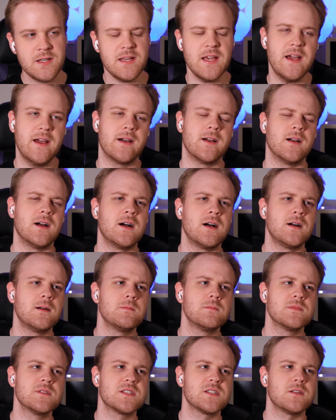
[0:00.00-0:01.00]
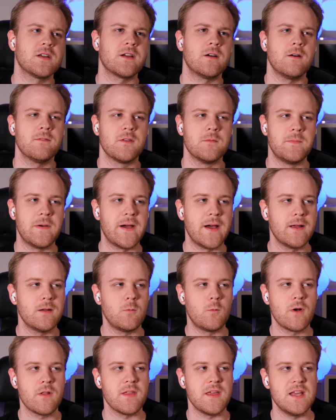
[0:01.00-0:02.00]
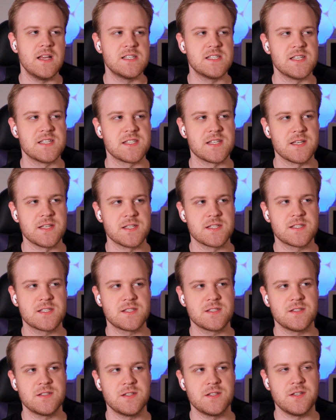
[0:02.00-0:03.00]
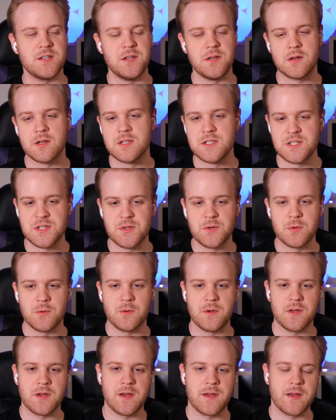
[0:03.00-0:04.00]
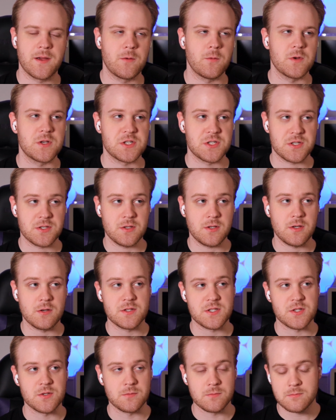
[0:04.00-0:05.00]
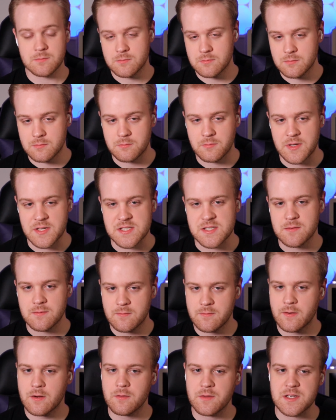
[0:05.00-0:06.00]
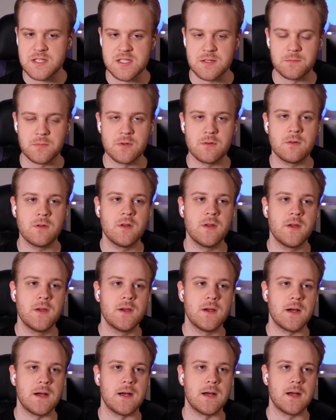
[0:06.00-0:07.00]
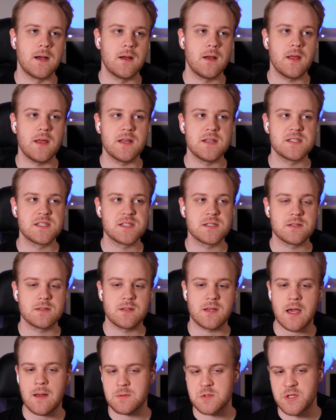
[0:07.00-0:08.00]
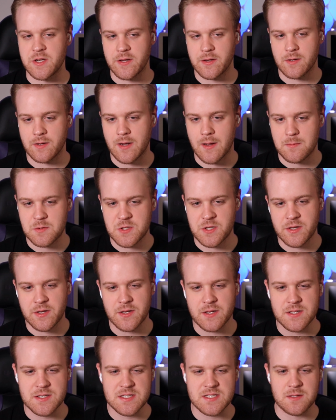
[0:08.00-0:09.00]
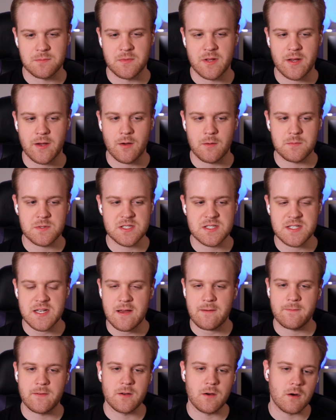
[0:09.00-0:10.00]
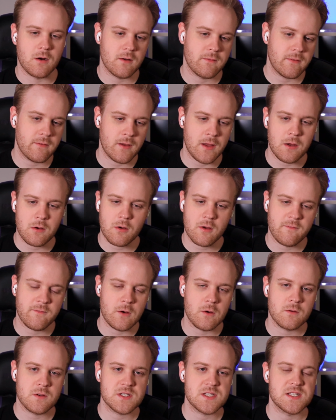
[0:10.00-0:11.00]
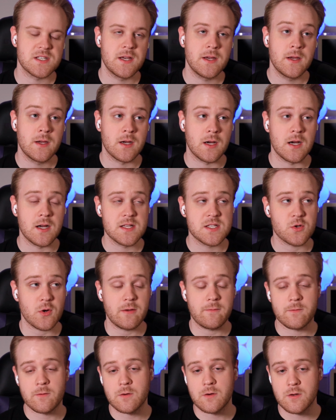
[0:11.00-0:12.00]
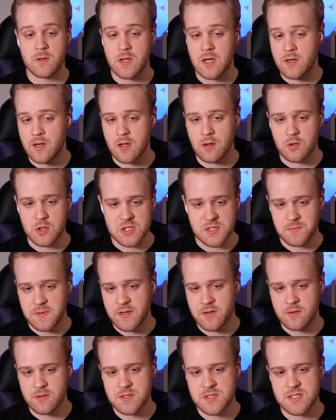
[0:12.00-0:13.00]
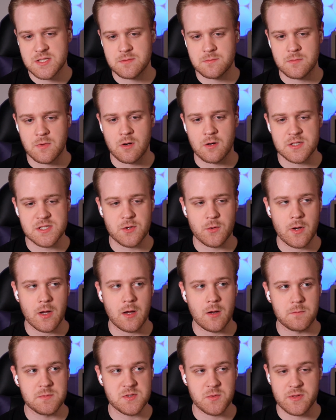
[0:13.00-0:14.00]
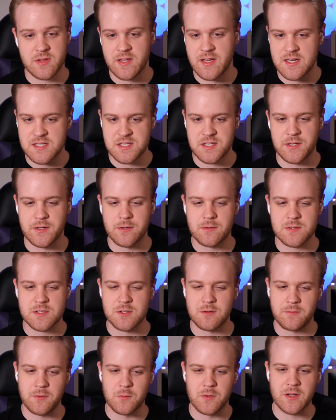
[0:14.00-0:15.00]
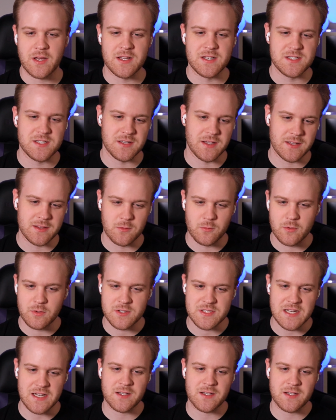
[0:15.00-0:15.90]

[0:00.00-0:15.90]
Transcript: Yeah, uh, so like off the bat, one of the easiest things you can do, uh, which YouTube makes it fairly simple, uh, is captioning. Captioning is something that helps deaf and hard of hearing folks. Uh, it's great for non-English speakers. Also helps with the SEO. So if you want to get into like the real